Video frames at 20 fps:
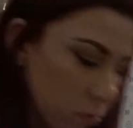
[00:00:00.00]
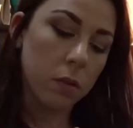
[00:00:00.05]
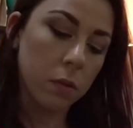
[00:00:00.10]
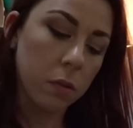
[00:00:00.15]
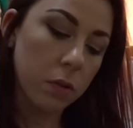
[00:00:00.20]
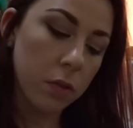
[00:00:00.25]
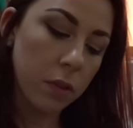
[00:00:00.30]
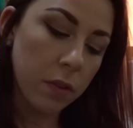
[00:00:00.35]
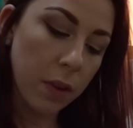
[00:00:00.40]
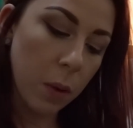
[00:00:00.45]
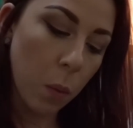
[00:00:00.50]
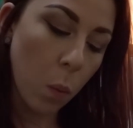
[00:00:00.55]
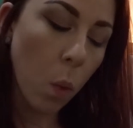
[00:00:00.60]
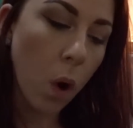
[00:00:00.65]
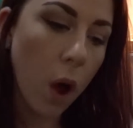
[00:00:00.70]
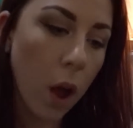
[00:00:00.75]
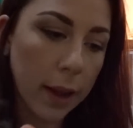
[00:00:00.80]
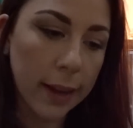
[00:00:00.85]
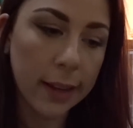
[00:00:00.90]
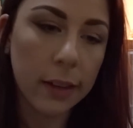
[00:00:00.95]
I wonder if it
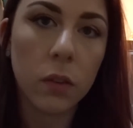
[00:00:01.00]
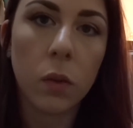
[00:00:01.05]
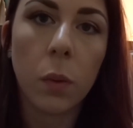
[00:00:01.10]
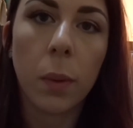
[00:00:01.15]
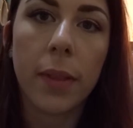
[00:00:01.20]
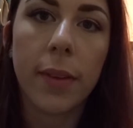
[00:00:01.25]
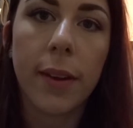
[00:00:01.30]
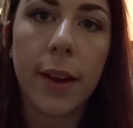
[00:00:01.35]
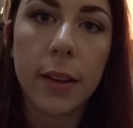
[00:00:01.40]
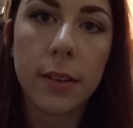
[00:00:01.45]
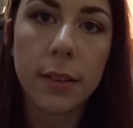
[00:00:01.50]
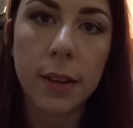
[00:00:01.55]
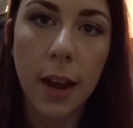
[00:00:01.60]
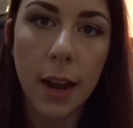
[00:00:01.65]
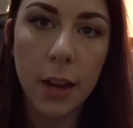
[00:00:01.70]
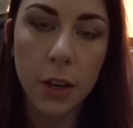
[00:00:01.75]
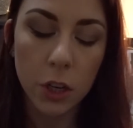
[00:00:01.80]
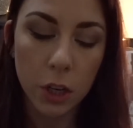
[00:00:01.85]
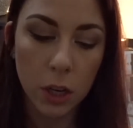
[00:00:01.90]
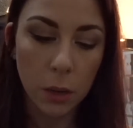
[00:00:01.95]
winds or whether it has to
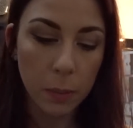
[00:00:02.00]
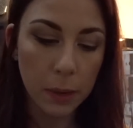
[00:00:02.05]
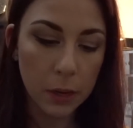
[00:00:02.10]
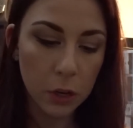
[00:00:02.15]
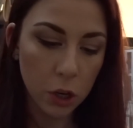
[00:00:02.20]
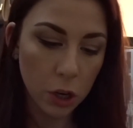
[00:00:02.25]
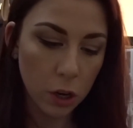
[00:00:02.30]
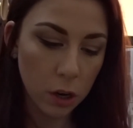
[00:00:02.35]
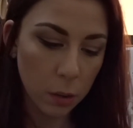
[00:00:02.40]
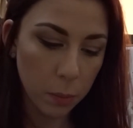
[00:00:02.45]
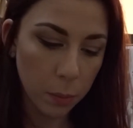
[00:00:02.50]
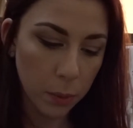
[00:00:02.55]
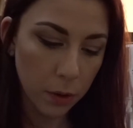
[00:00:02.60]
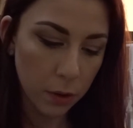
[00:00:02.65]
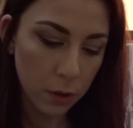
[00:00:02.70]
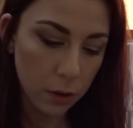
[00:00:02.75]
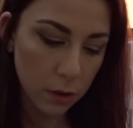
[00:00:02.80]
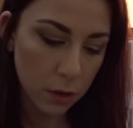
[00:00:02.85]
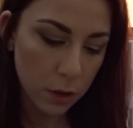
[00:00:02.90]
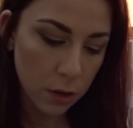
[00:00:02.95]
actually be
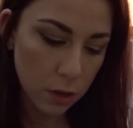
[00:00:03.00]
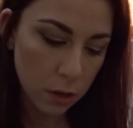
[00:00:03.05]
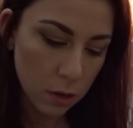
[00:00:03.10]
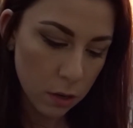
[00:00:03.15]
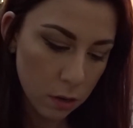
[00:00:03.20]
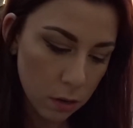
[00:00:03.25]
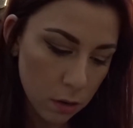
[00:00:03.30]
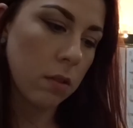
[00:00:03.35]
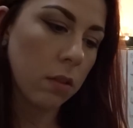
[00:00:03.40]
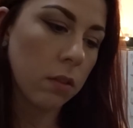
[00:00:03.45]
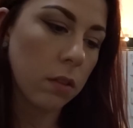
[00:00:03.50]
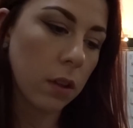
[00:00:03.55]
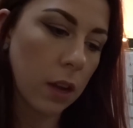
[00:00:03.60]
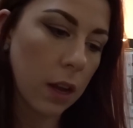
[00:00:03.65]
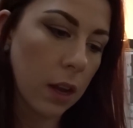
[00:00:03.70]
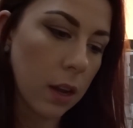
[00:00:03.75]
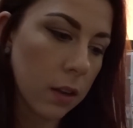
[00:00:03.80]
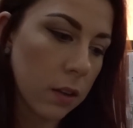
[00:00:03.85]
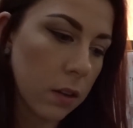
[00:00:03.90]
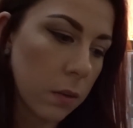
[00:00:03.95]
sharpened. Looks
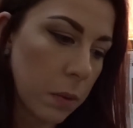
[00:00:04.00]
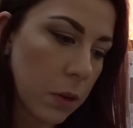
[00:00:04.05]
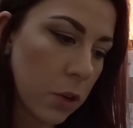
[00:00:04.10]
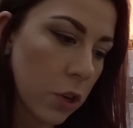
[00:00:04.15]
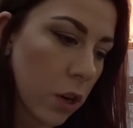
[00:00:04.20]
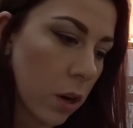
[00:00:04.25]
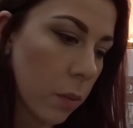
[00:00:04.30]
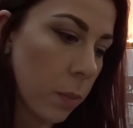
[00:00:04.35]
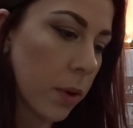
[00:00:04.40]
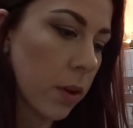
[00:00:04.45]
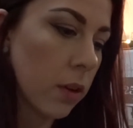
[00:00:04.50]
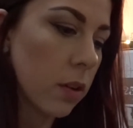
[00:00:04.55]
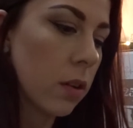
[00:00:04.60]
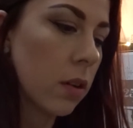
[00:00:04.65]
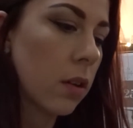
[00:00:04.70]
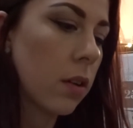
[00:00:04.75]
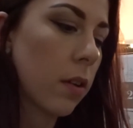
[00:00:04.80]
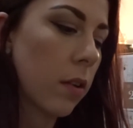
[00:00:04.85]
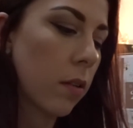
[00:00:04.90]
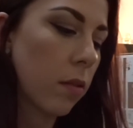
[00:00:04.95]
like it has to be sharpened.
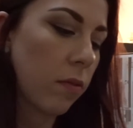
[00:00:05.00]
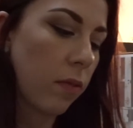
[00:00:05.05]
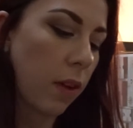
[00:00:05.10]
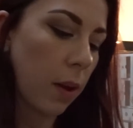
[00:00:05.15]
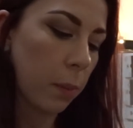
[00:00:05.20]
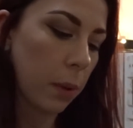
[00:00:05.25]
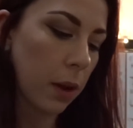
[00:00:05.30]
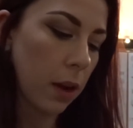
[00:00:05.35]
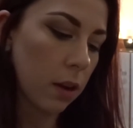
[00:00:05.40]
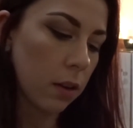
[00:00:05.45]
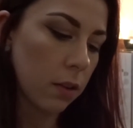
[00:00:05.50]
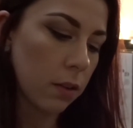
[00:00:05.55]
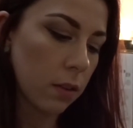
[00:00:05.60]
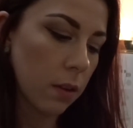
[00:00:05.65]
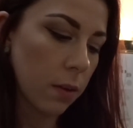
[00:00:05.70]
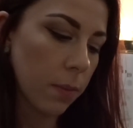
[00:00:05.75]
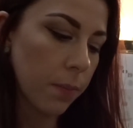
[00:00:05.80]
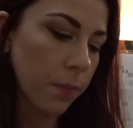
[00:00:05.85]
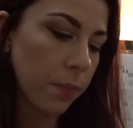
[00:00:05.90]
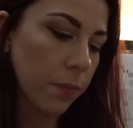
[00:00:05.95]
Fabulous.